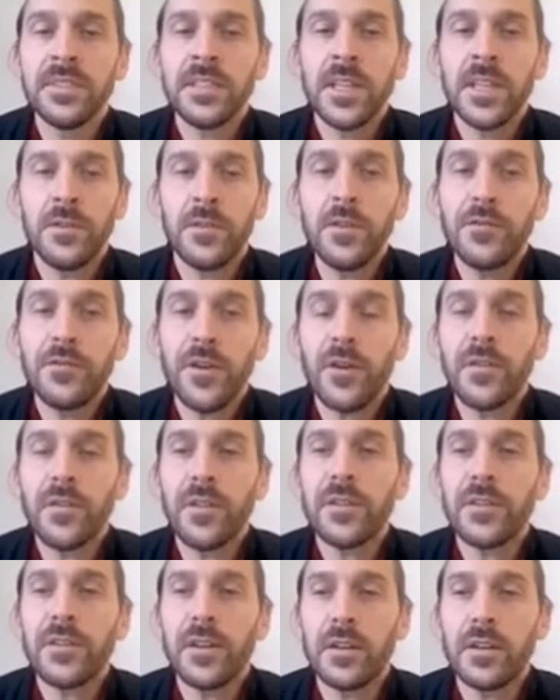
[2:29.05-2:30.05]
And we found
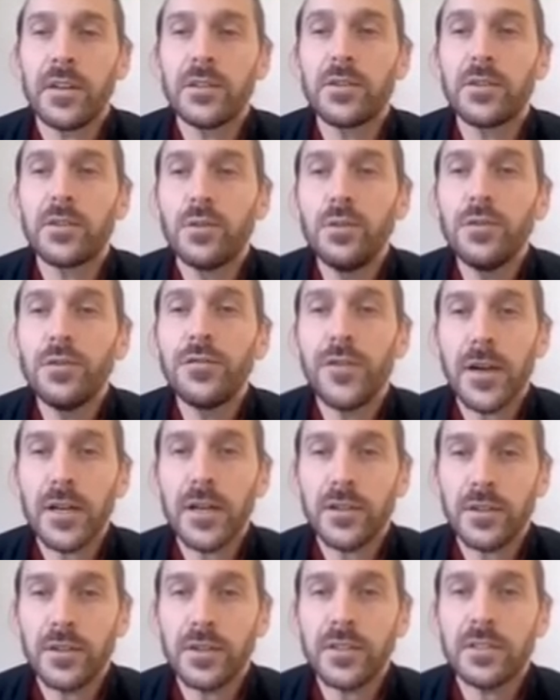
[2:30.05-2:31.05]
that there are two
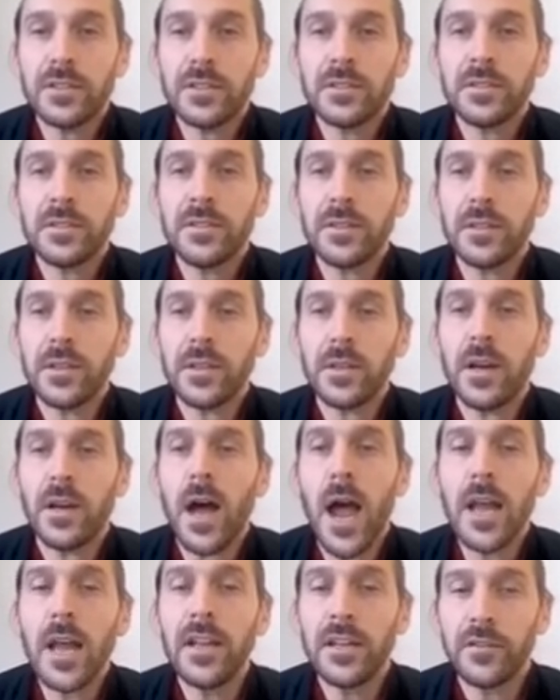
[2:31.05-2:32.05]
factors that are
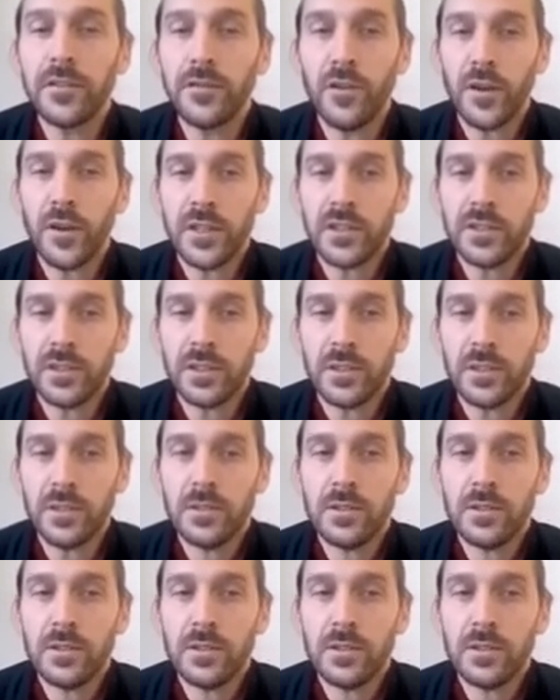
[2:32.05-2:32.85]
highly influential.